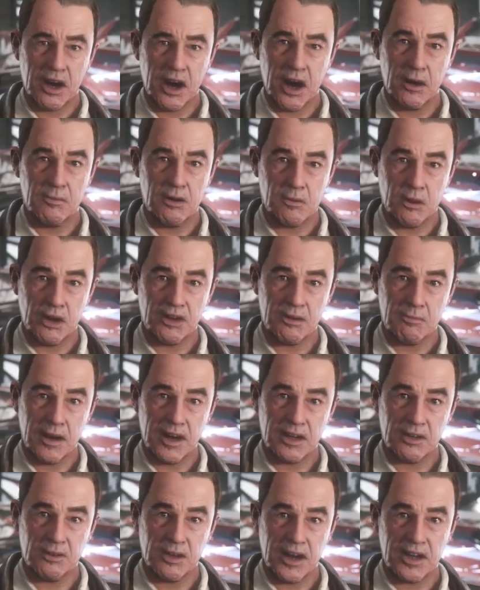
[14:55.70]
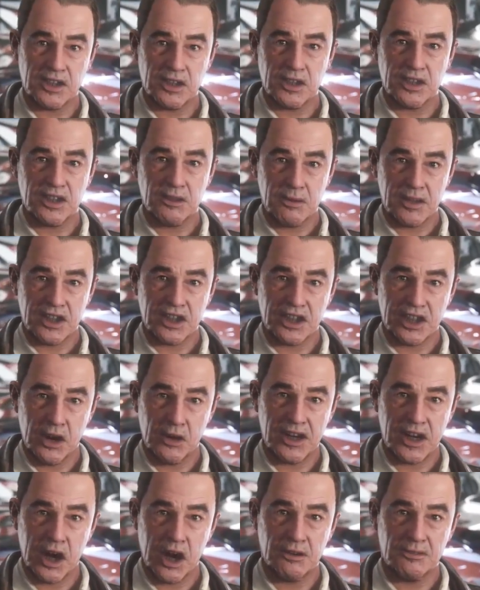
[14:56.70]
And with what the manufacturers have been
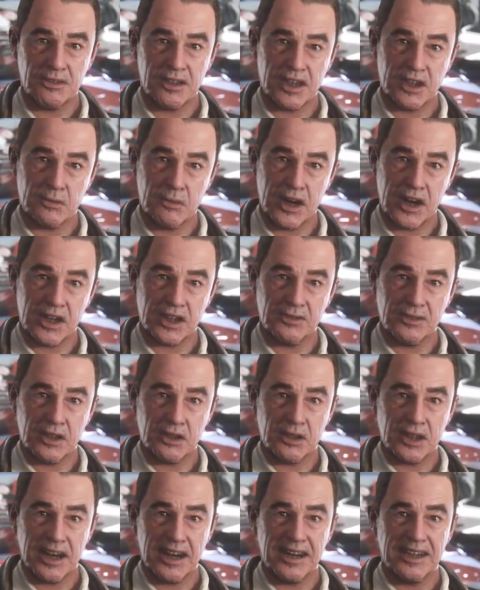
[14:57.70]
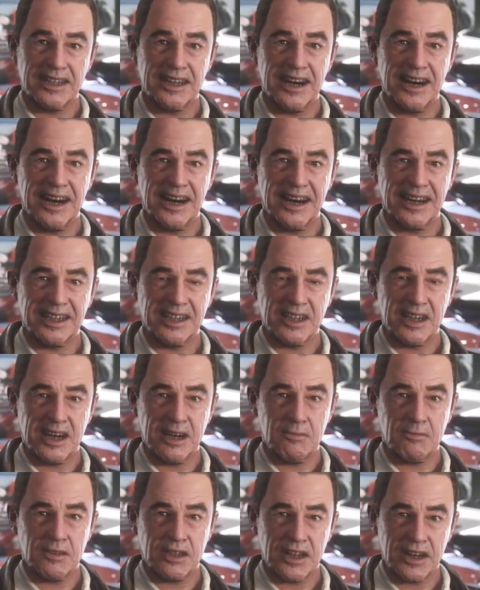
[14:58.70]
showing off these past few days, it
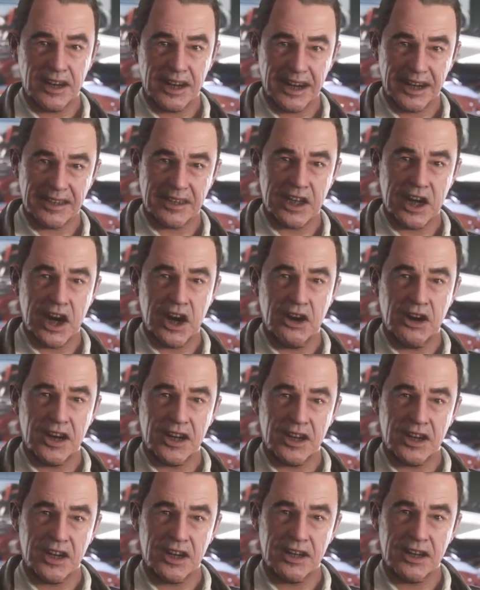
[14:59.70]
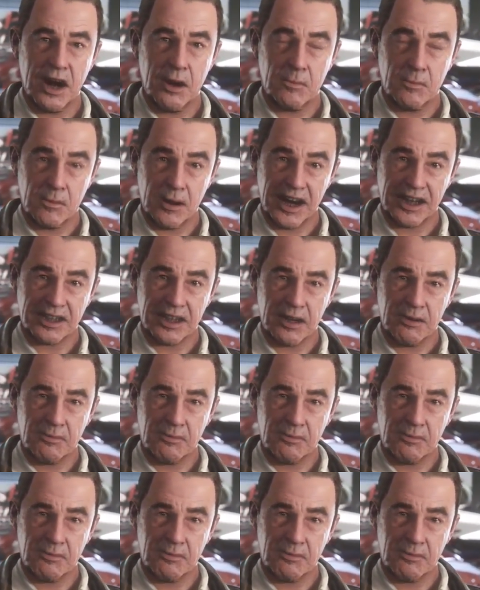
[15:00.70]
seems it's only going to get better.